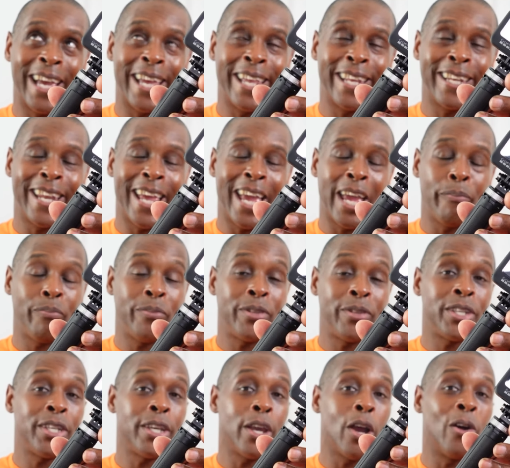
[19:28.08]
and
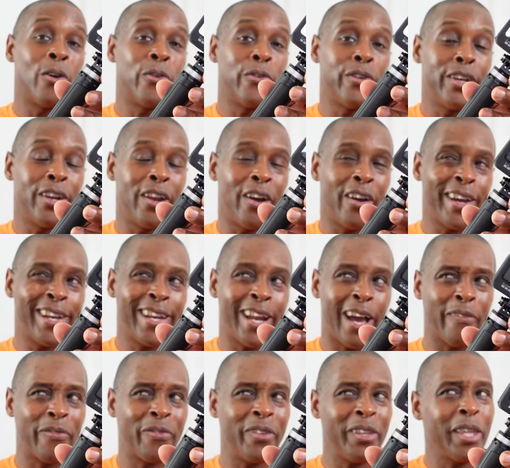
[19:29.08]
MT-09.
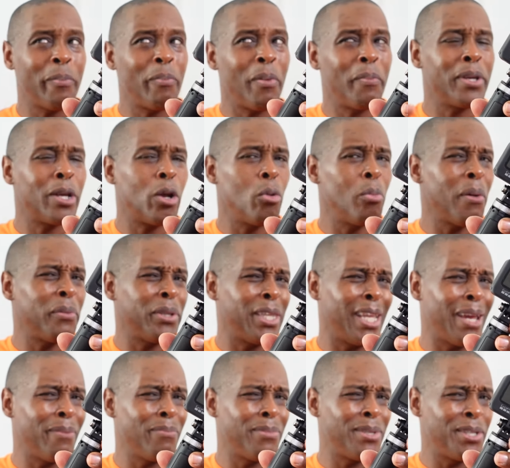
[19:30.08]
I think they probably come up with
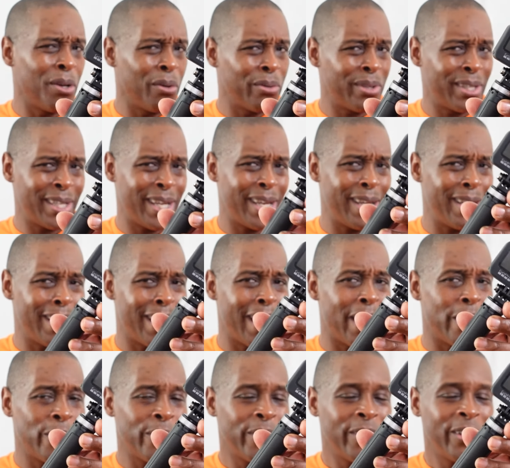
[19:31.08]
the MT-010
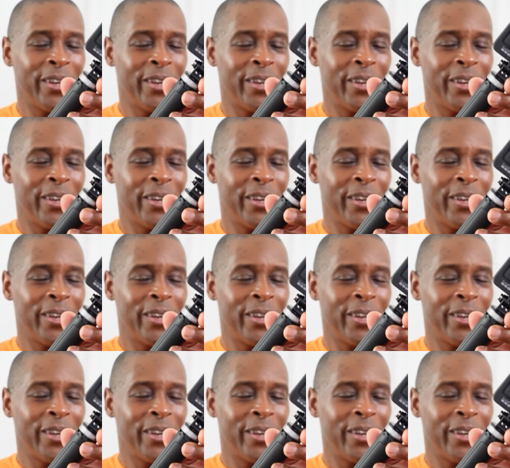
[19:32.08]
now.